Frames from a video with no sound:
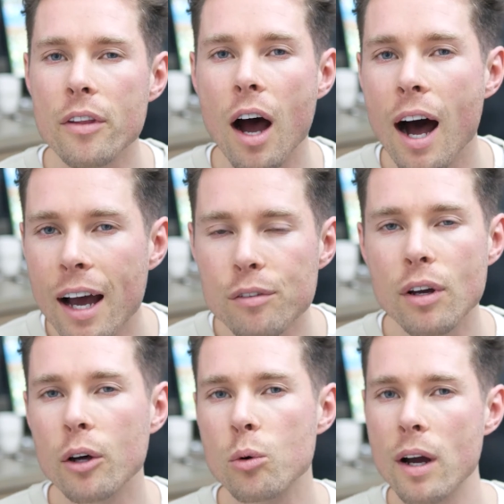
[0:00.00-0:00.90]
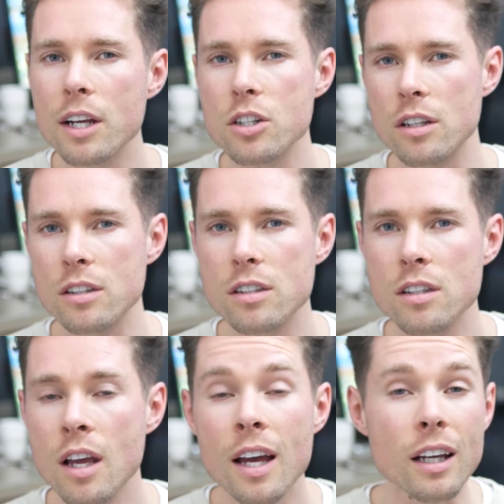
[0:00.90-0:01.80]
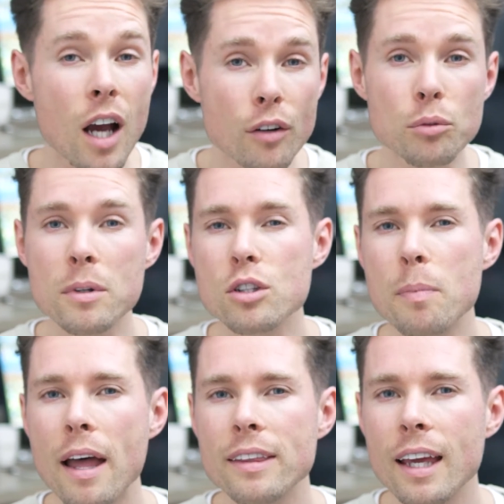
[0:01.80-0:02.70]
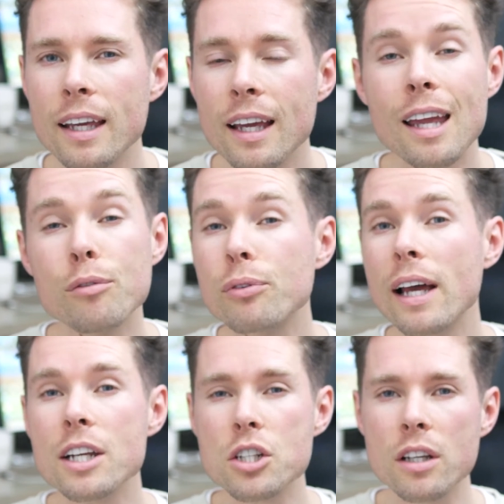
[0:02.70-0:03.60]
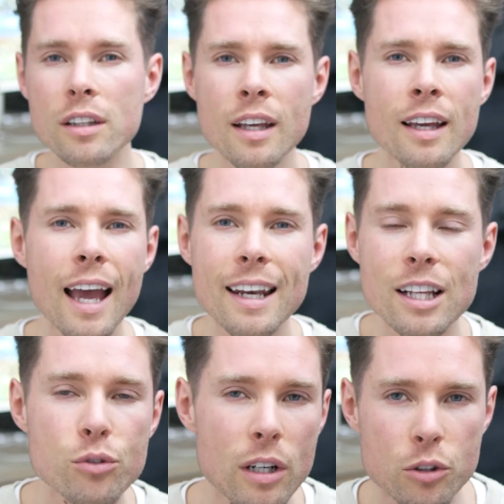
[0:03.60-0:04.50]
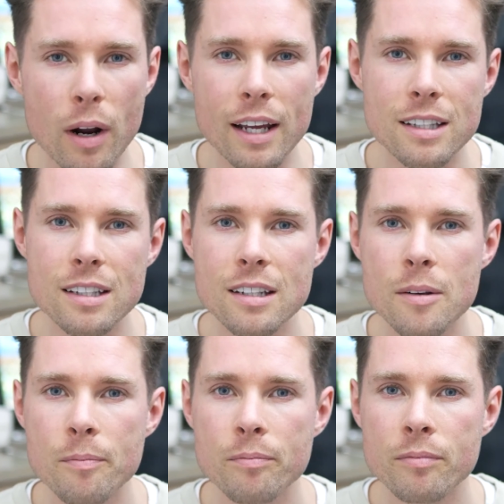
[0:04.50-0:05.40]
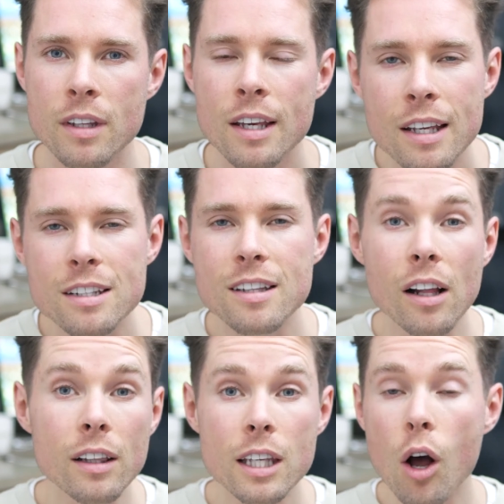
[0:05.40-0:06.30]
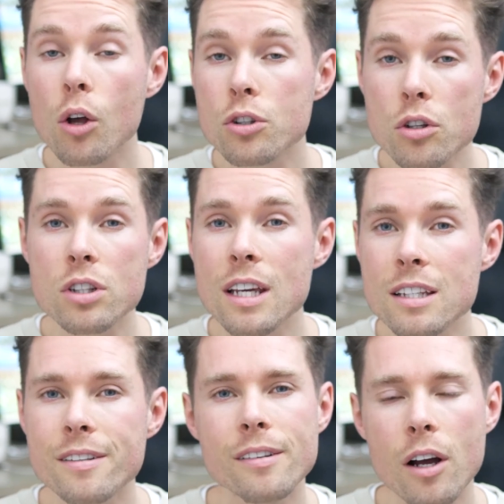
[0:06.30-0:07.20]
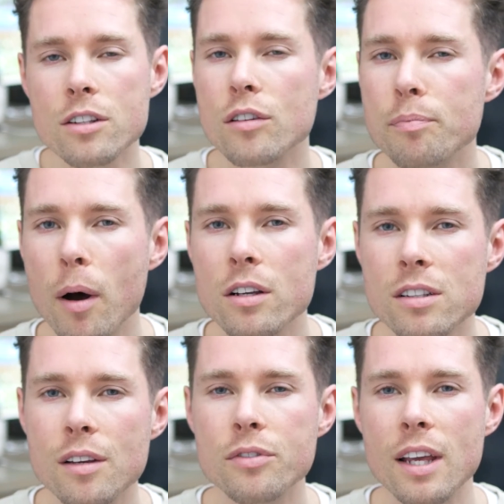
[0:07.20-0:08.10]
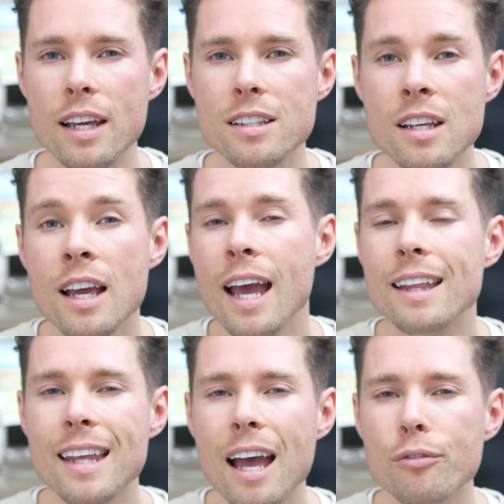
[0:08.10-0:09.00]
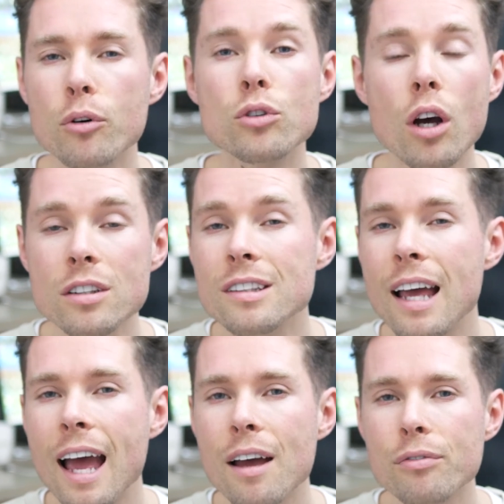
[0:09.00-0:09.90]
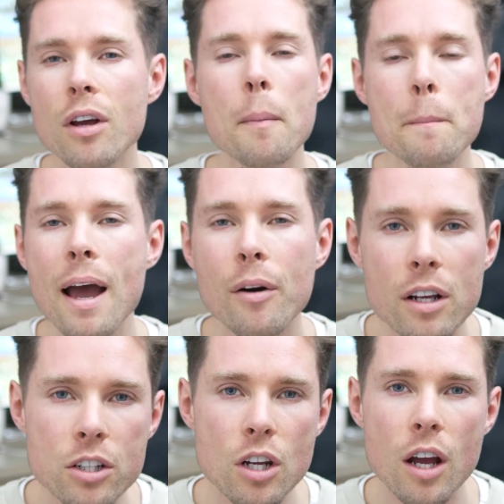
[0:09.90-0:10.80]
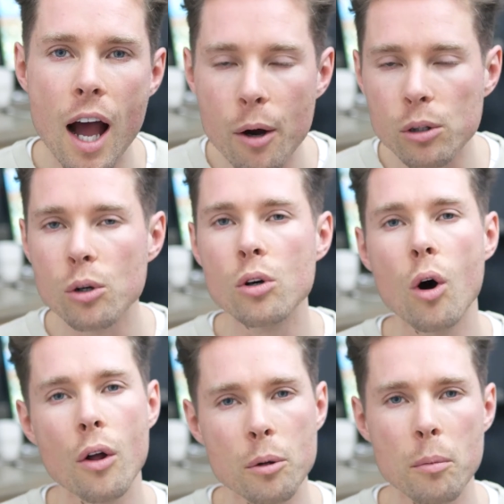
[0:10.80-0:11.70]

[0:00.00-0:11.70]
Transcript: the high valuations, government spending, inflation and interest rates. Still, he also sees lots of positive things and therefore doesn't have a bearish outlook on the